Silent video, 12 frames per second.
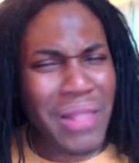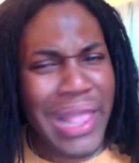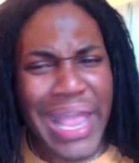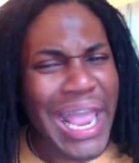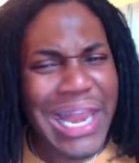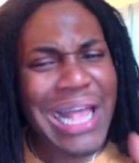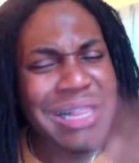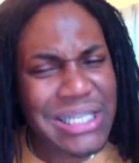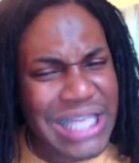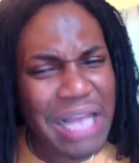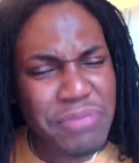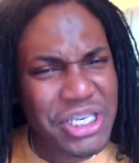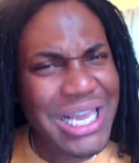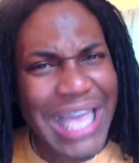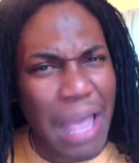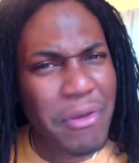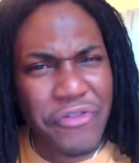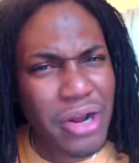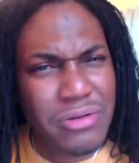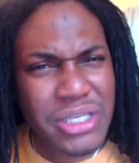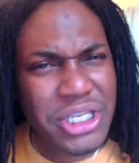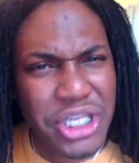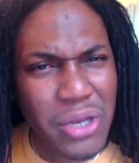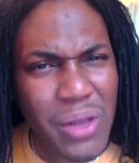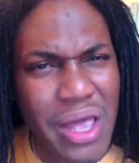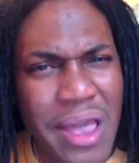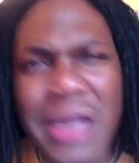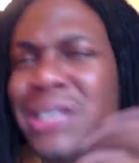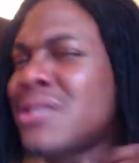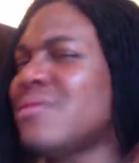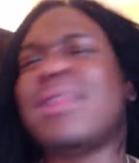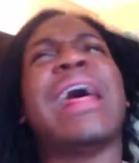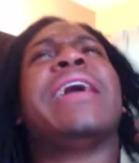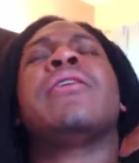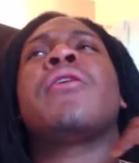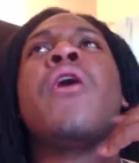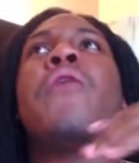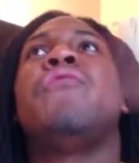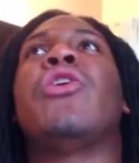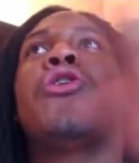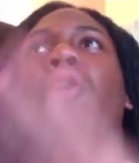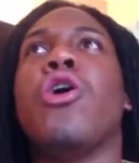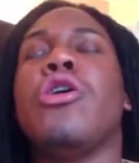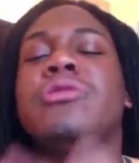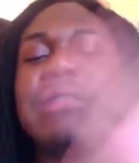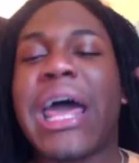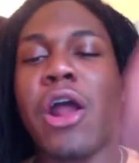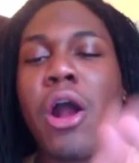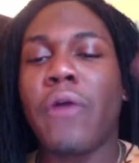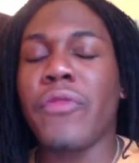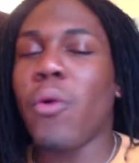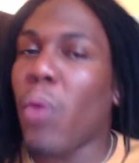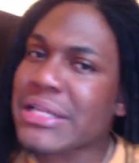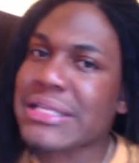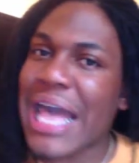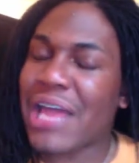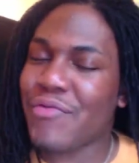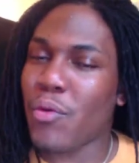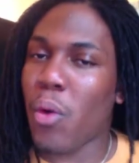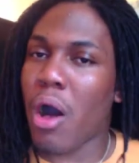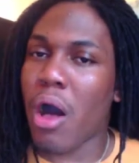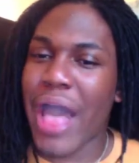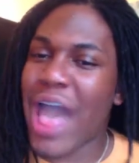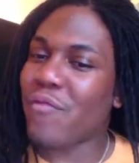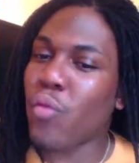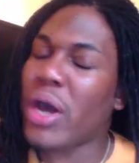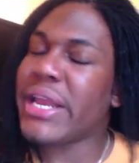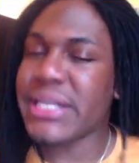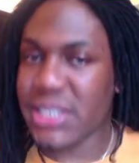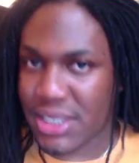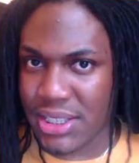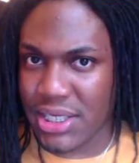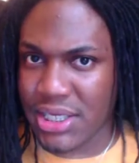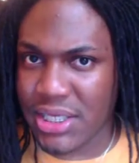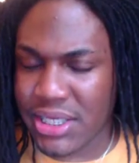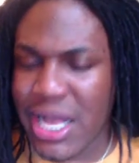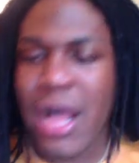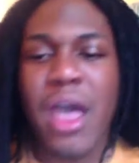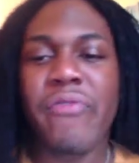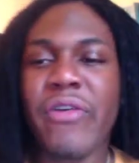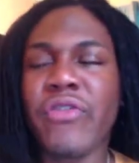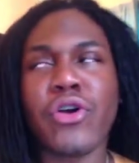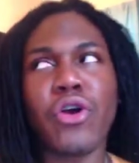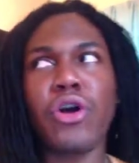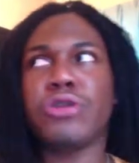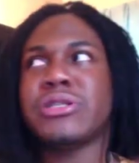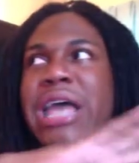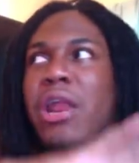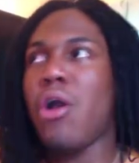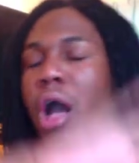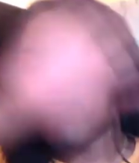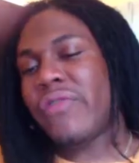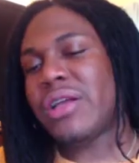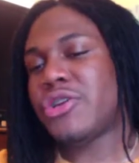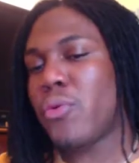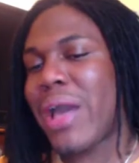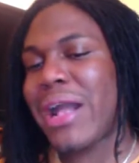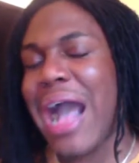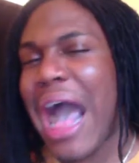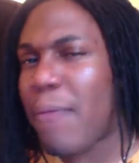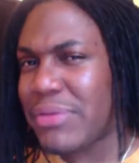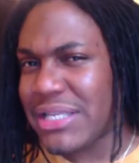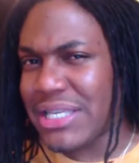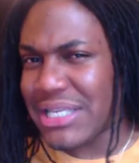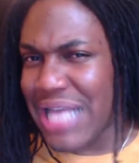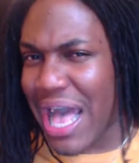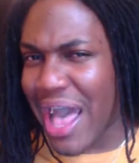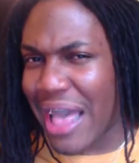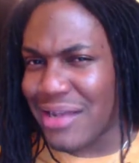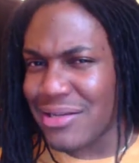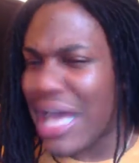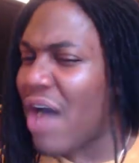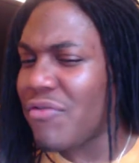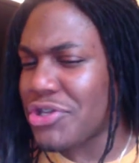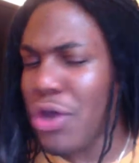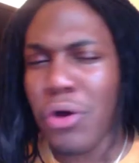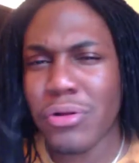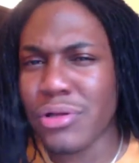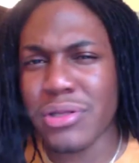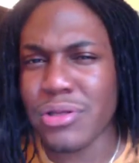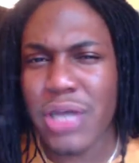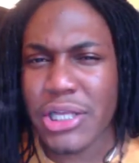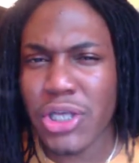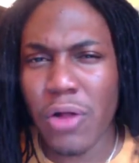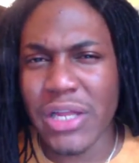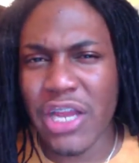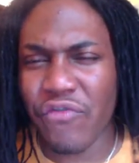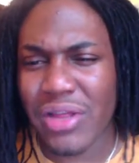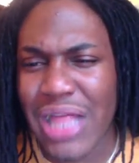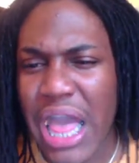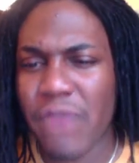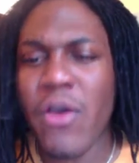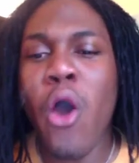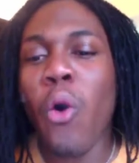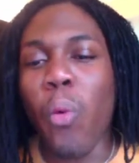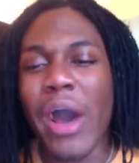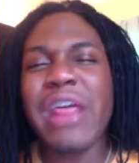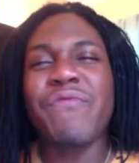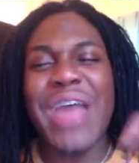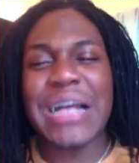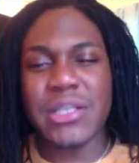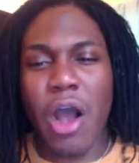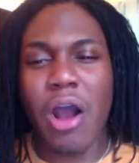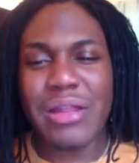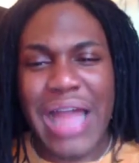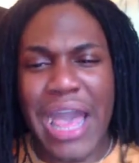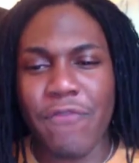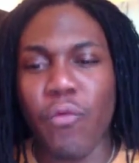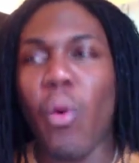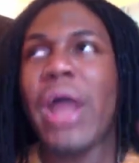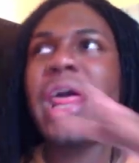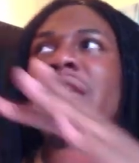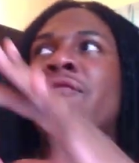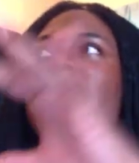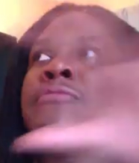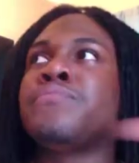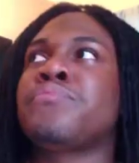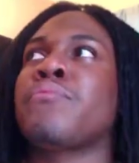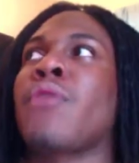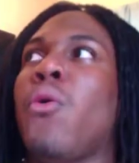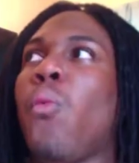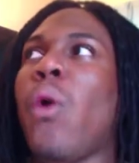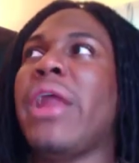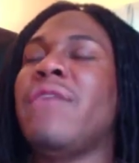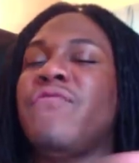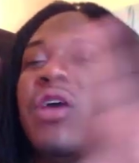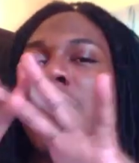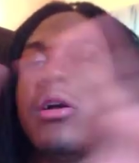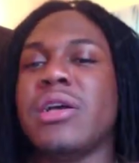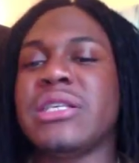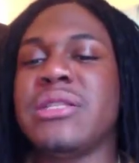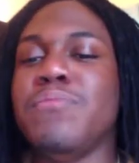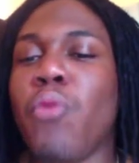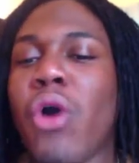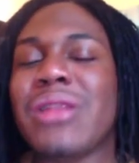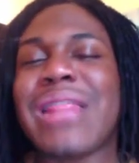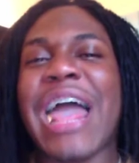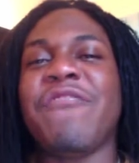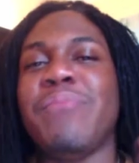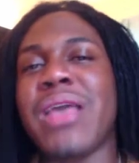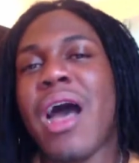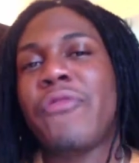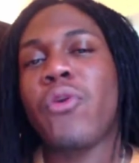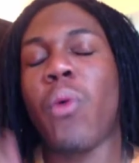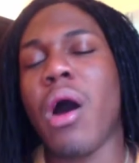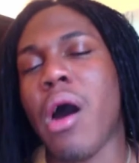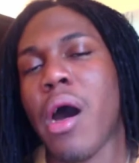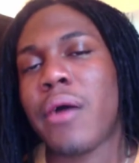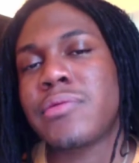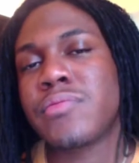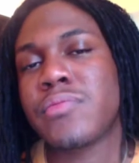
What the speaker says: Ain't that the same shit Game of Thrones is doing? Like, the girls that are on the one side of the wall have one existence, and then the girls that are on the direct opposite side have a totally different life. What if that's our life? What if there is more life beyond the wall?